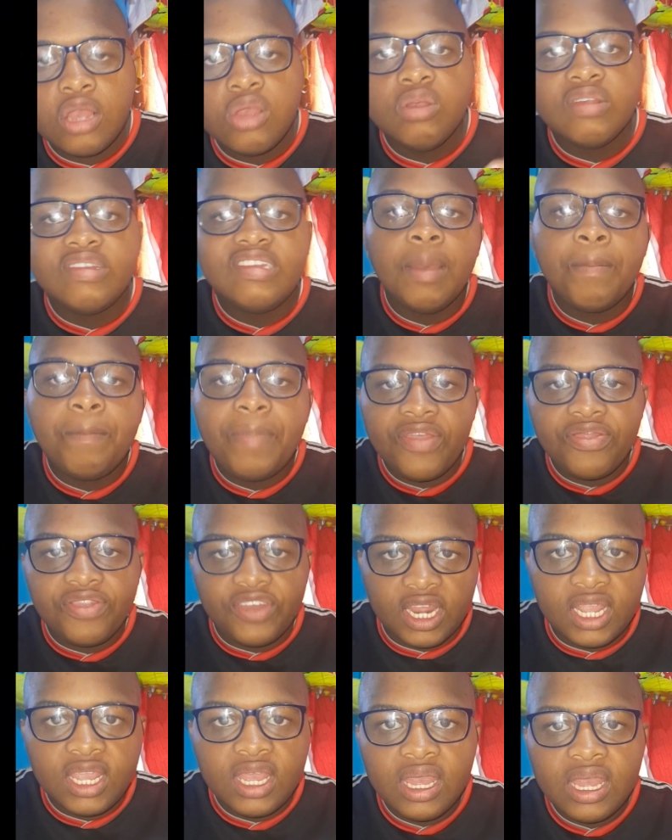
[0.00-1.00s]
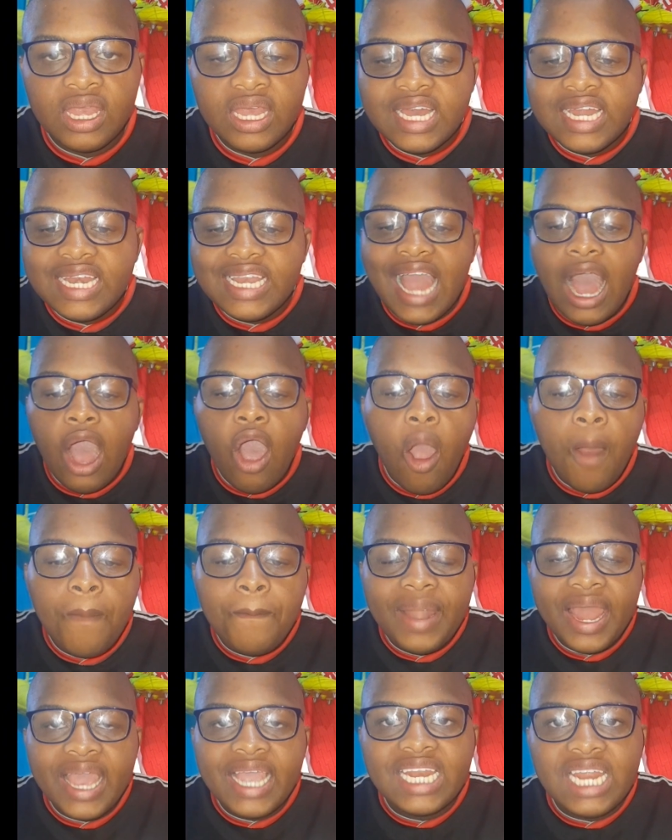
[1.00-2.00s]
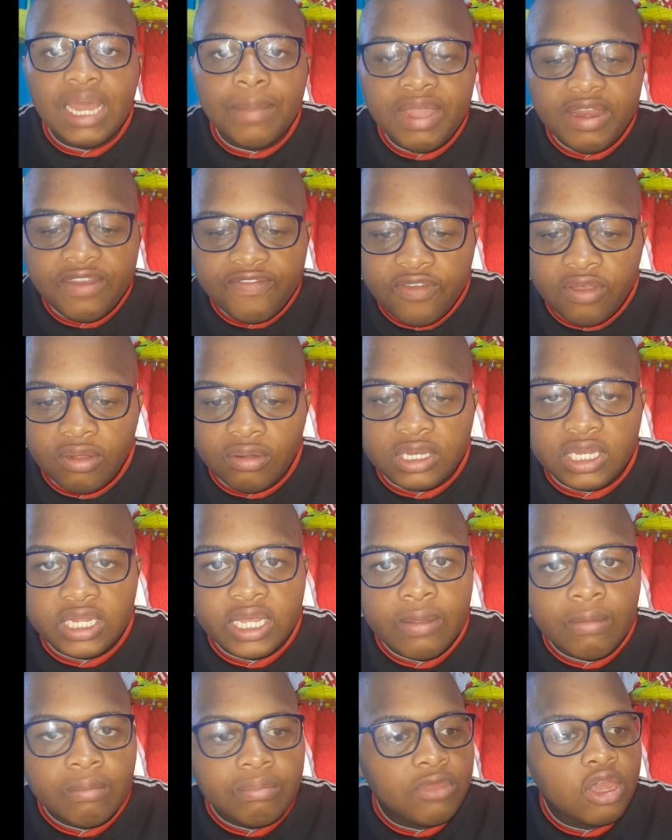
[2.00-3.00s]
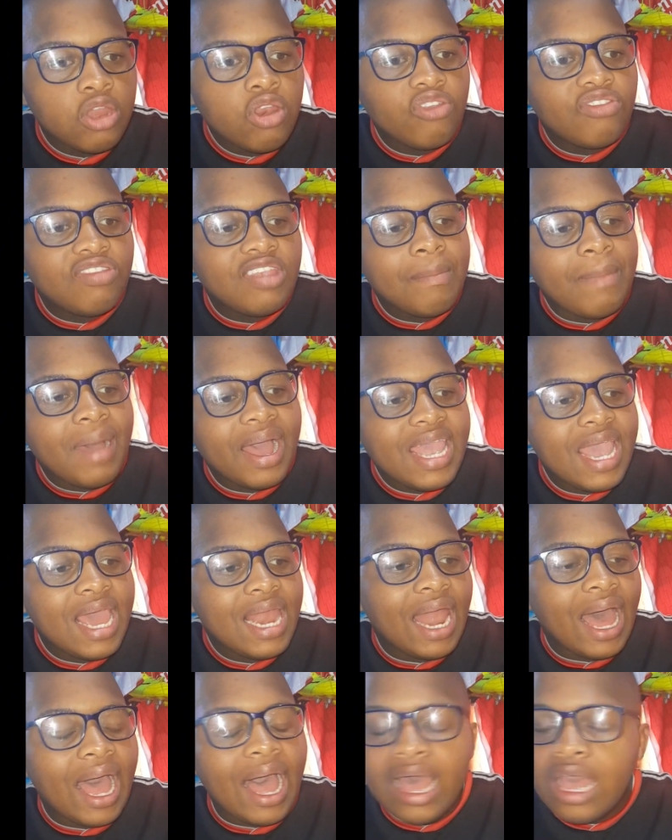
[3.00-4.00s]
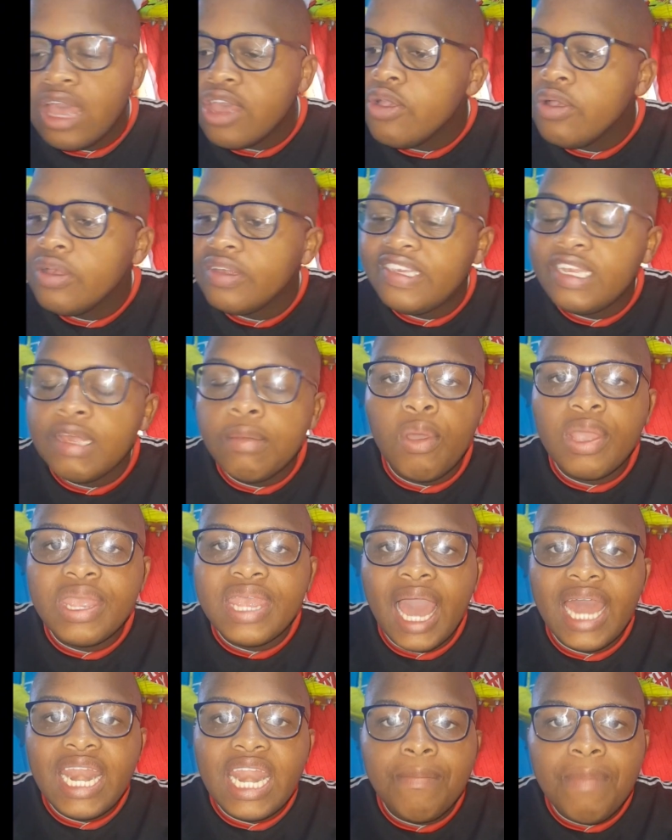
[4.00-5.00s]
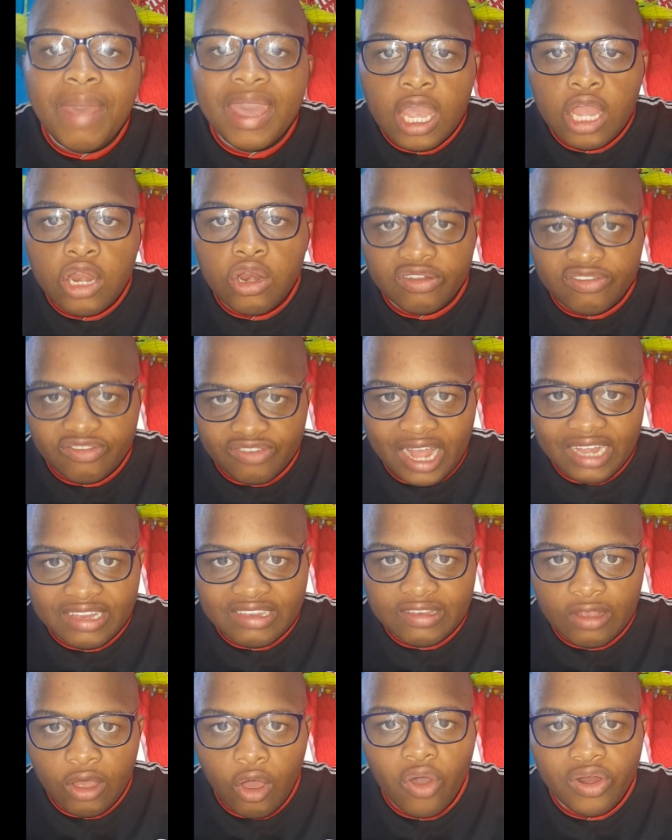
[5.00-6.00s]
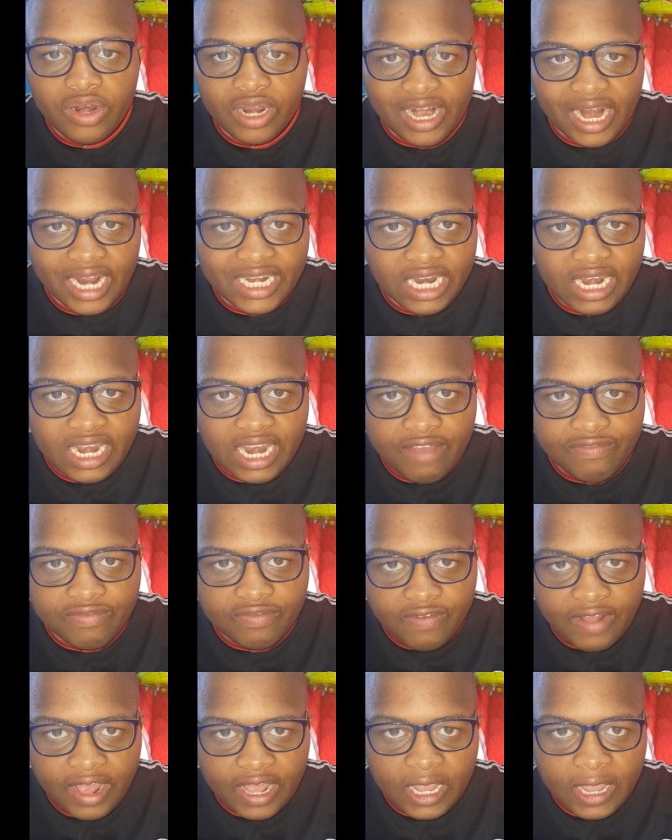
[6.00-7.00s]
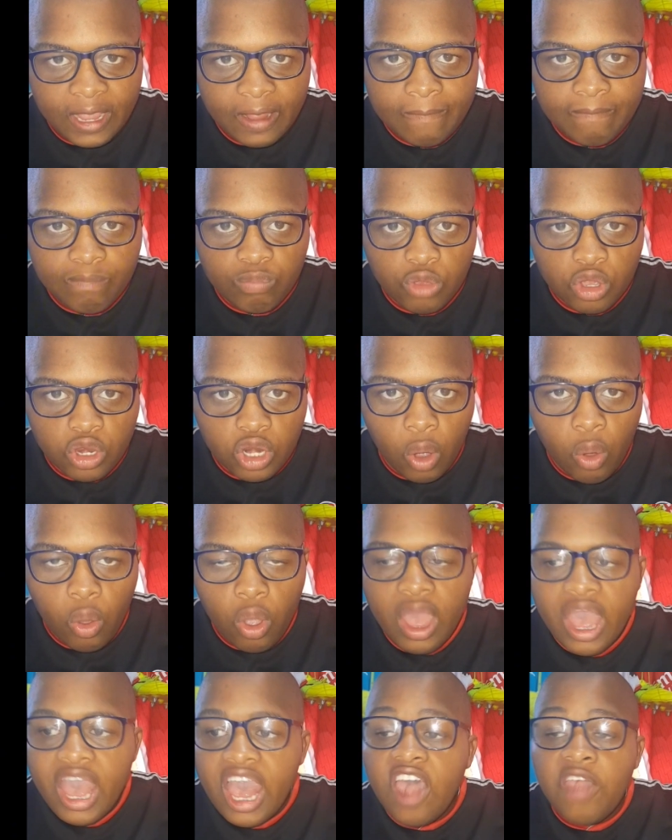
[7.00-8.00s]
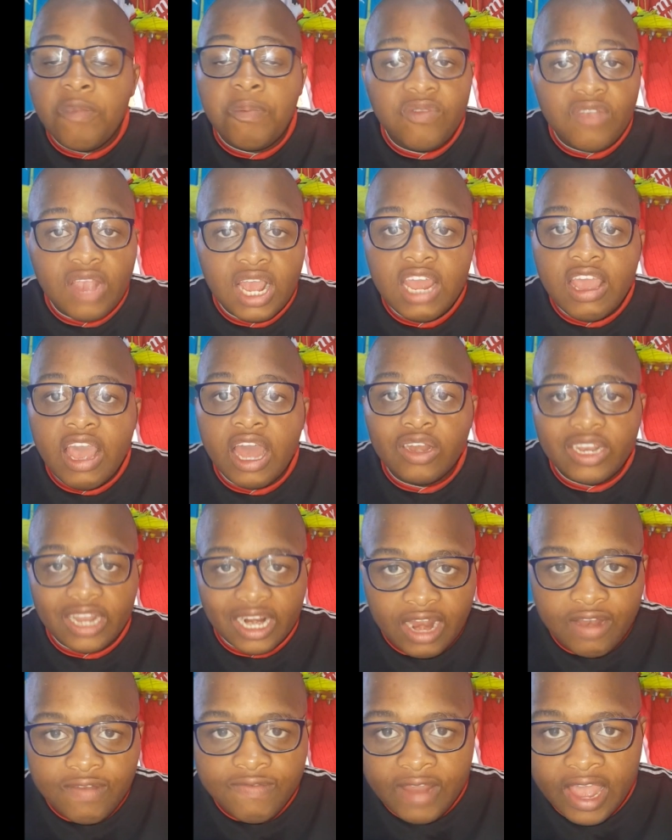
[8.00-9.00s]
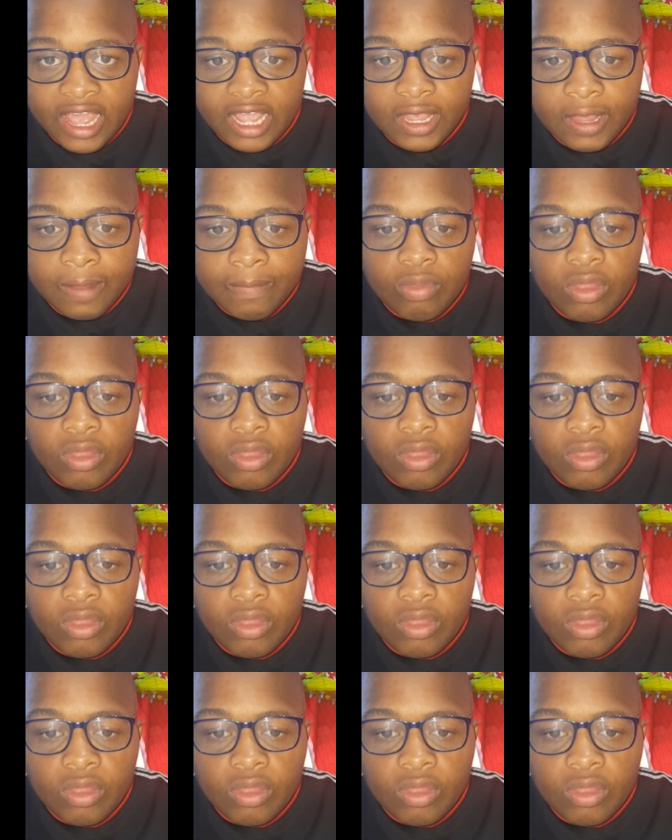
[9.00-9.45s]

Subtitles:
you see Patrick, they're all playing in the midfield. Then you see Mayela, you see Monyane making those runs on the right and left flank, especially on the right flank,